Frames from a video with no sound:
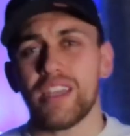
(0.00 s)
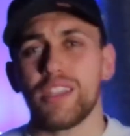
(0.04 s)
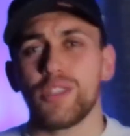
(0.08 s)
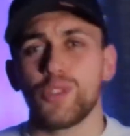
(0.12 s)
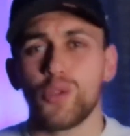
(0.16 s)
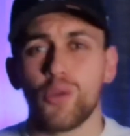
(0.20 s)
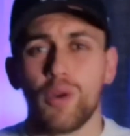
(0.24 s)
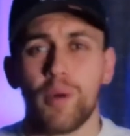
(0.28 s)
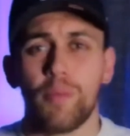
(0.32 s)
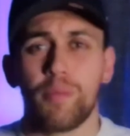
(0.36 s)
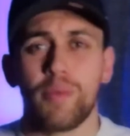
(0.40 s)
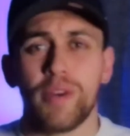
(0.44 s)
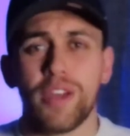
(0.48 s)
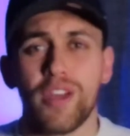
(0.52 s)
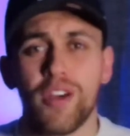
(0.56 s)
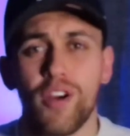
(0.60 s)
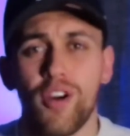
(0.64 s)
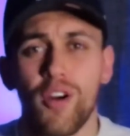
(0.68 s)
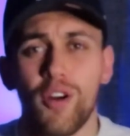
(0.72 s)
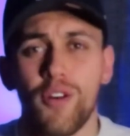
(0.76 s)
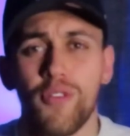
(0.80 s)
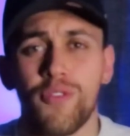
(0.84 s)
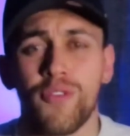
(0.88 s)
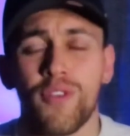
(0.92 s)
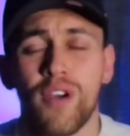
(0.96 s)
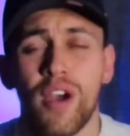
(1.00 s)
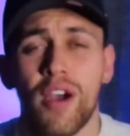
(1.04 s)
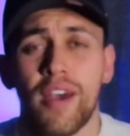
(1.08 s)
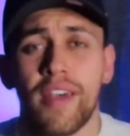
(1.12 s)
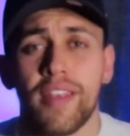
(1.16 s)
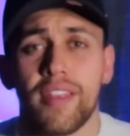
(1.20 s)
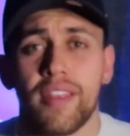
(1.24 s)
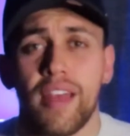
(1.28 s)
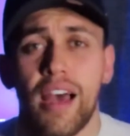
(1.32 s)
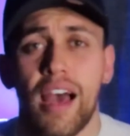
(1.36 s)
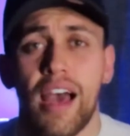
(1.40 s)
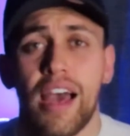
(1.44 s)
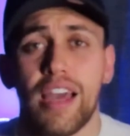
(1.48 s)
into a bit of
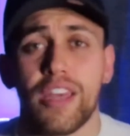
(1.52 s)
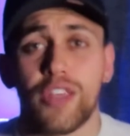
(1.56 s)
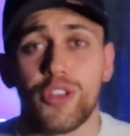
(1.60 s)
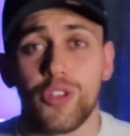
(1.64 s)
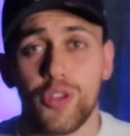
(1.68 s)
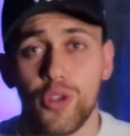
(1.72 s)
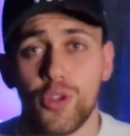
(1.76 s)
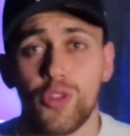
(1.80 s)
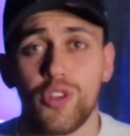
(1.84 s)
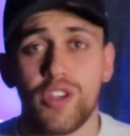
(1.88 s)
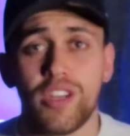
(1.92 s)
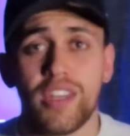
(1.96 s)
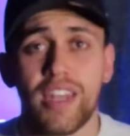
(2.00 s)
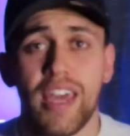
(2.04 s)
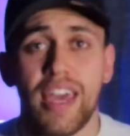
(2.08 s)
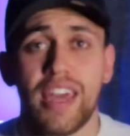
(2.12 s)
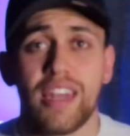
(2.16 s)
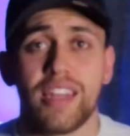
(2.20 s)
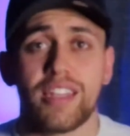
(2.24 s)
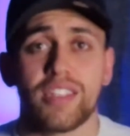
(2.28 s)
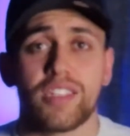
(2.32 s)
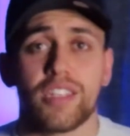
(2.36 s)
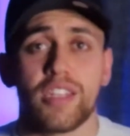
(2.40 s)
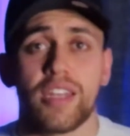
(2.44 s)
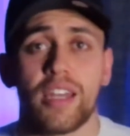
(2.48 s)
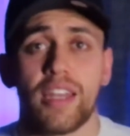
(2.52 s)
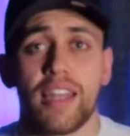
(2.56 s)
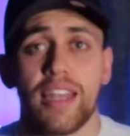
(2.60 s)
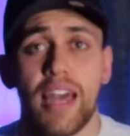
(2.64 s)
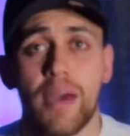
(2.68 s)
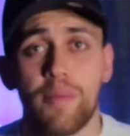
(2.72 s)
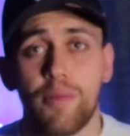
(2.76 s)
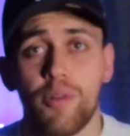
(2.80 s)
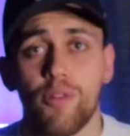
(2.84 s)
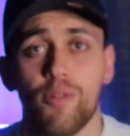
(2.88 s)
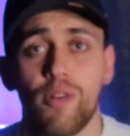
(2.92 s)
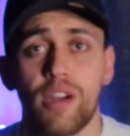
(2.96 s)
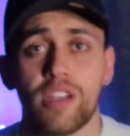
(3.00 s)
Union and its
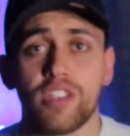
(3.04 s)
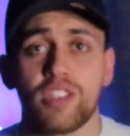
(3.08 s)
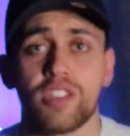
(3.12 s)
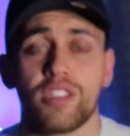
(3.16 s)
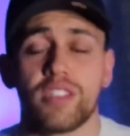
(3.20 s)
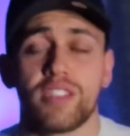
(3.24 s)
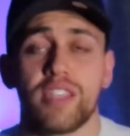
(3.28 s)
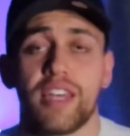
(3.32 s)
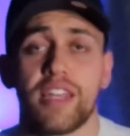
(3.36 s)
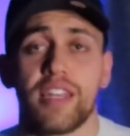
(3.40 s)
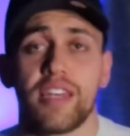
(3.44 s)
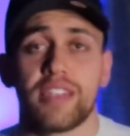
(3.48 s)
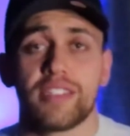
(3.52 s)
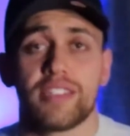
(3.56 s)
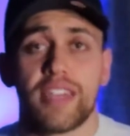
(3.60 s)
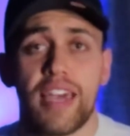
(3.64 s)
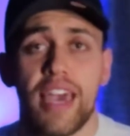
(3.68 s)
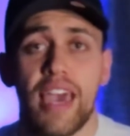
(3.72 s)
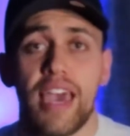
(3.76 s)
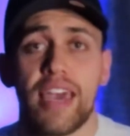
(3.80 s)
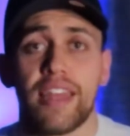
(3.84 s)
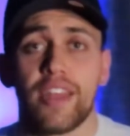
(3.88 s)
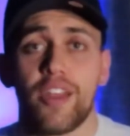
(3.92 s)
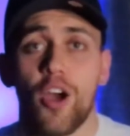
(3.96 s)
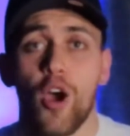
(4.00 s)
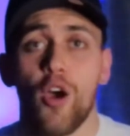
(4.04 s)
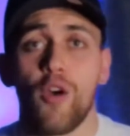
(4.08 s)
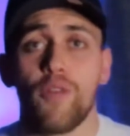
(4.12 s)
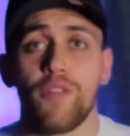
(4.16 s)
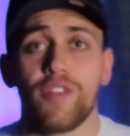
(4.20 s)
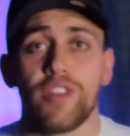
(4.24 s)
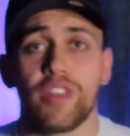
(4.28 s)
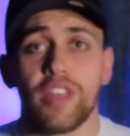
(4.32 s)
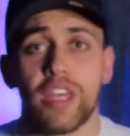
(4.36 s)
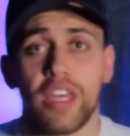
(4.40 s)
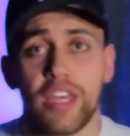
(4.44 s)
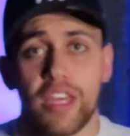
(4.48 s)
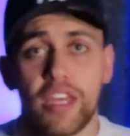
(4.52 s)
collaborations that it's had over
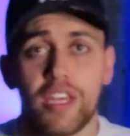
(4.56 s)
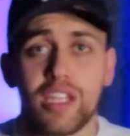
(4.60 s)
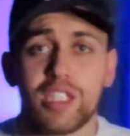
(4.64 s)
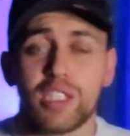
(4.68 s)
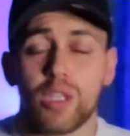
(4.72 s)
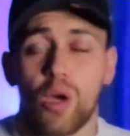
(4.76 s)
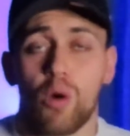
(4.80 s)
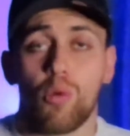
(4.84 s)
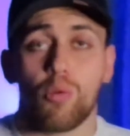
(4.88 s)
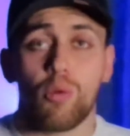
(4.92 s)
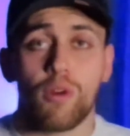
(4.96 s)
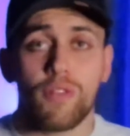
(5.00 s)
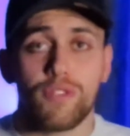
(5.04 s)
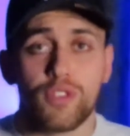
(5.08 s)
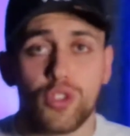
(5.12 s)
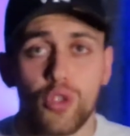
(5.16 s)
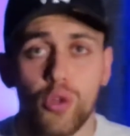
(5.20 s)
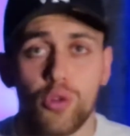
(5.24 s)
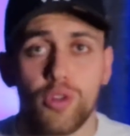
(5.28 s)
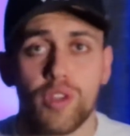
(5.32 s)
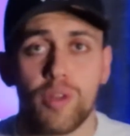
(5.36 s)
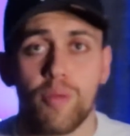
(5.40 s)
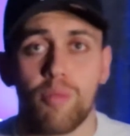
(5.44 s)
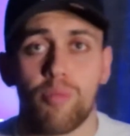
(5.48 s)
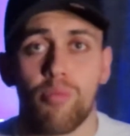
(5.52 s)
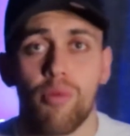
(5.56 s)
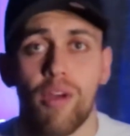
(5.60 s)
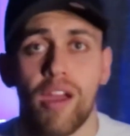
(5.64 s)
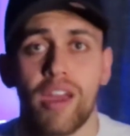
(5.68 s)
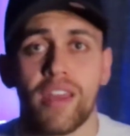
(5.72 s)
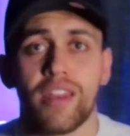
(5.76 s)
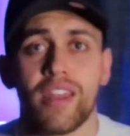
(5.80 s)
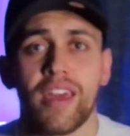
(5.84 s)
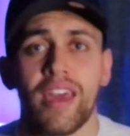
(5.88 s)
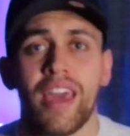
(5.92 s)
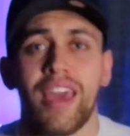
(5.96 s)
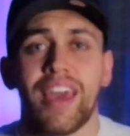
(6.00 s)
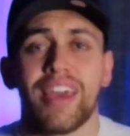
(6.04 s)
the years with Jordan
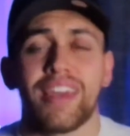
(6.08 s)
Brand.